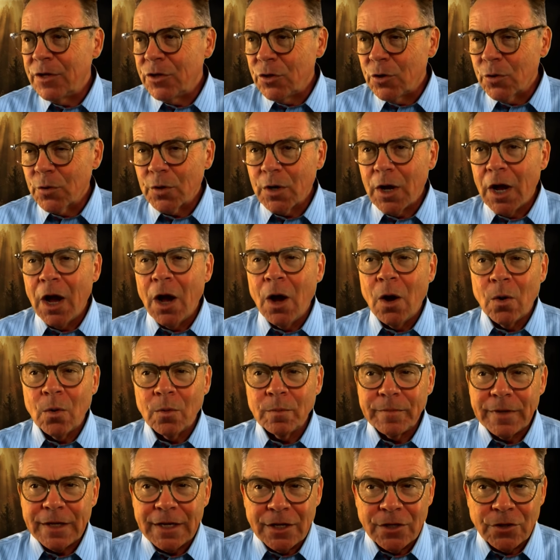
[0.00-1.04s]
in your
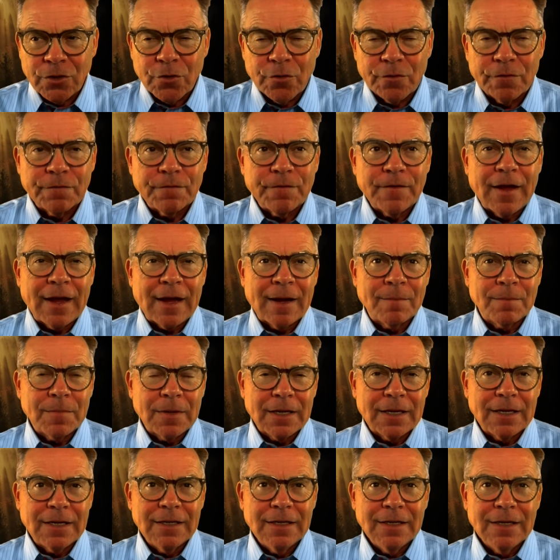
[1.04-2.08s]
home, in your
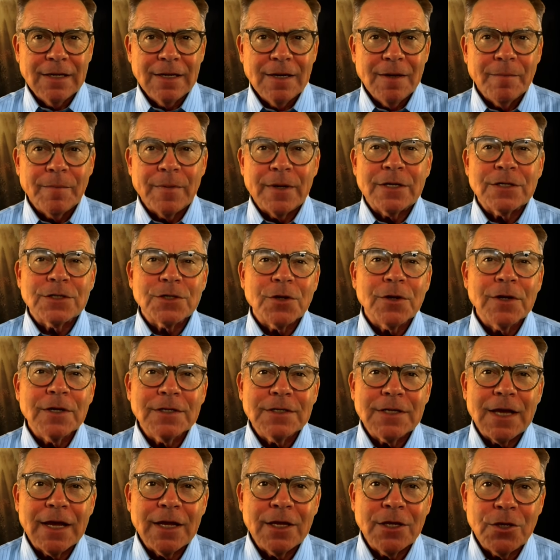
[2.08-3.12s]
family. But it's going to
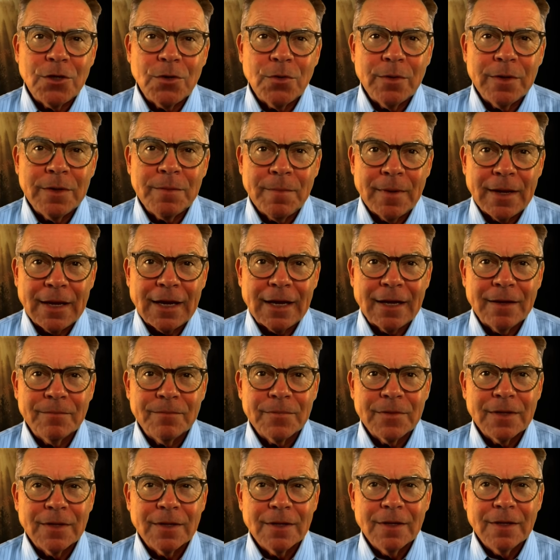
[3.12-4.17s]
take you and me
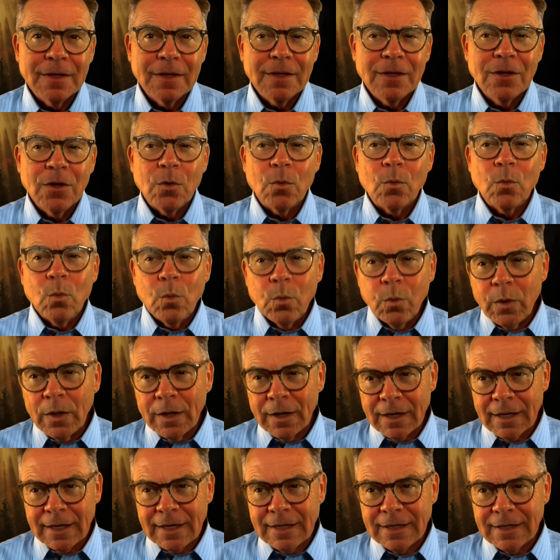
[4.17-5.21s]

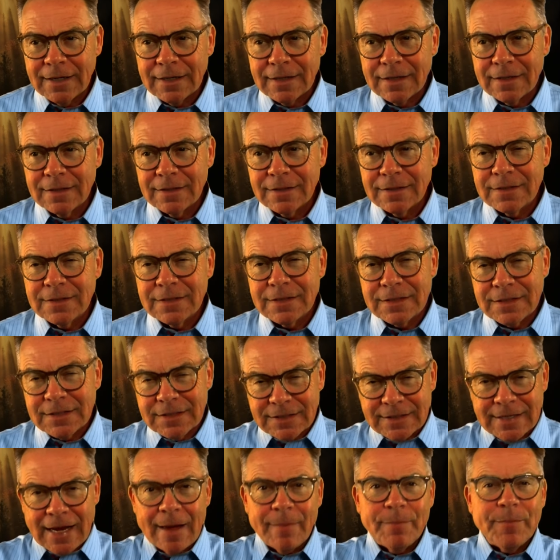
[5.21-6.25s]
willing to
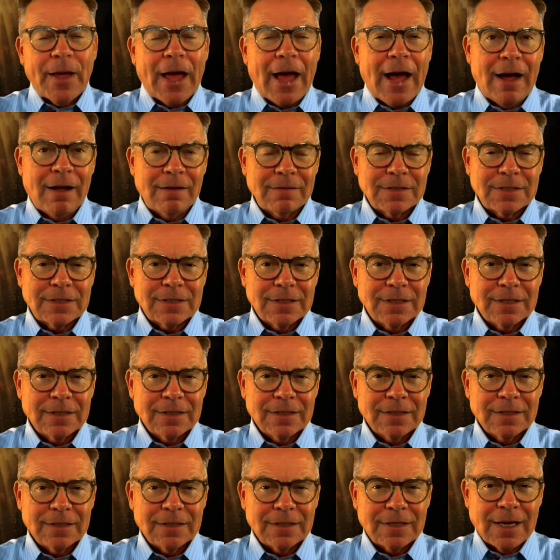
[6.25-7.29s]
step out
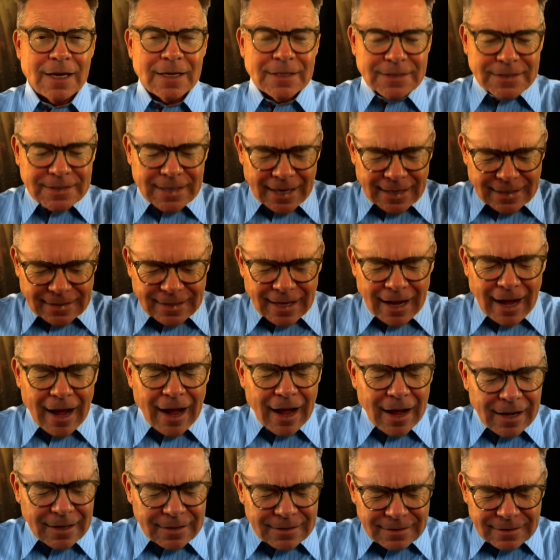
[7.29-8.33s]
and say,
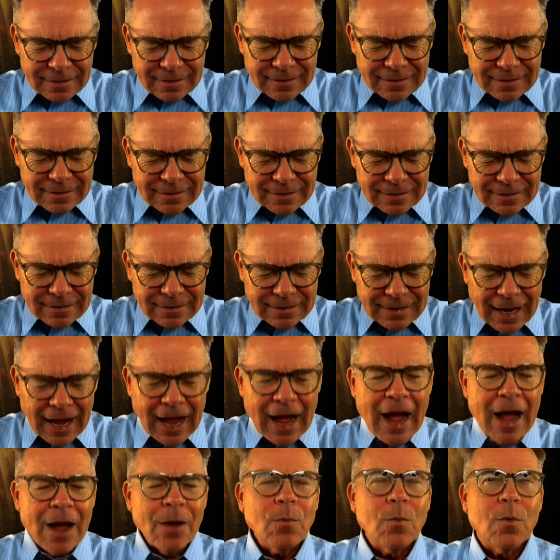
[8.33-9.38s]
God,
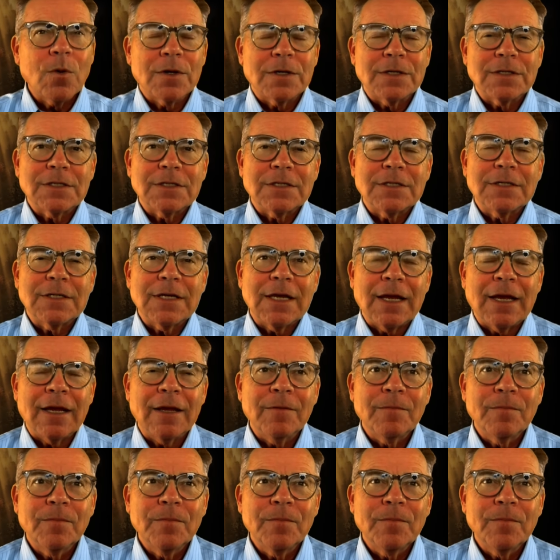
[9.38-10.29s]
I want to see